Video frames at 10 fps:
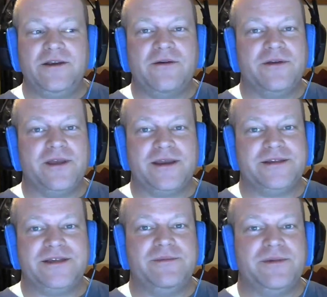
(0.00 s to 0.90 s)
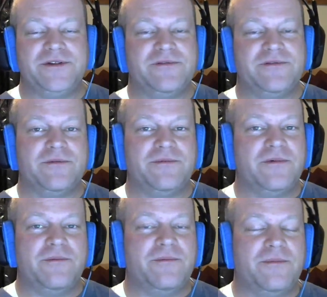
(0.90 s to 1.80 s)
not really going to see much of a,
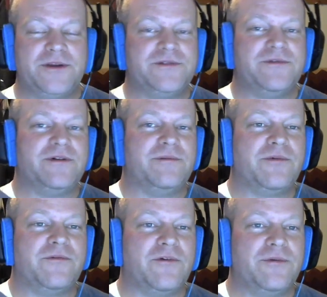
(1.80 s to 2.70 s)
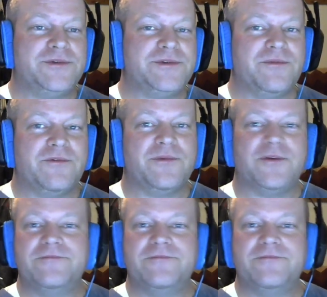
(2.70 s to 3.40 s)
a much of a performance improvement.